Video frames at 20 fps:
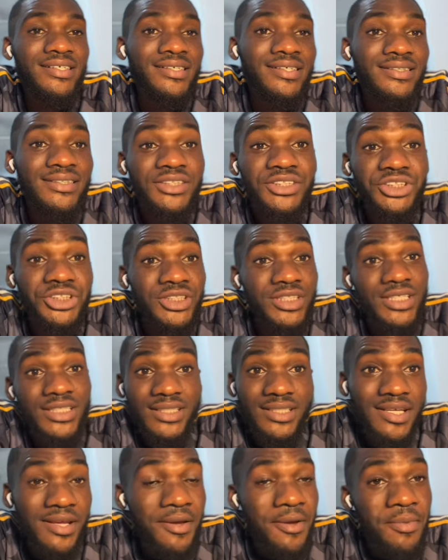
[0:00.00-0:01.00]
Isn't she the
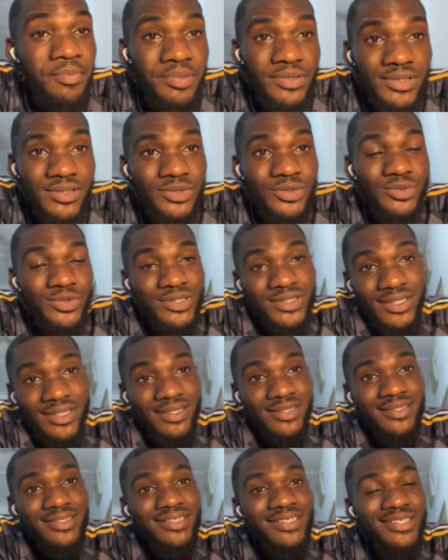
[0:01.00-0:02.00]
same person who said,
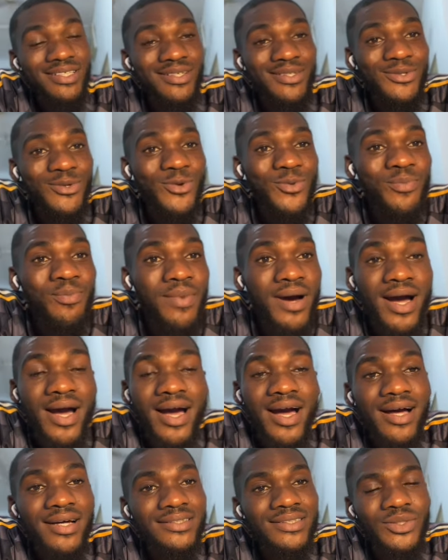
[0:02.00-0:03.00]
no
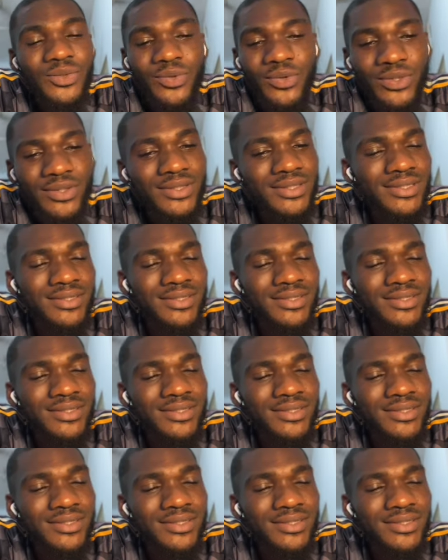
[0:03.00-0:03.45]
matter what?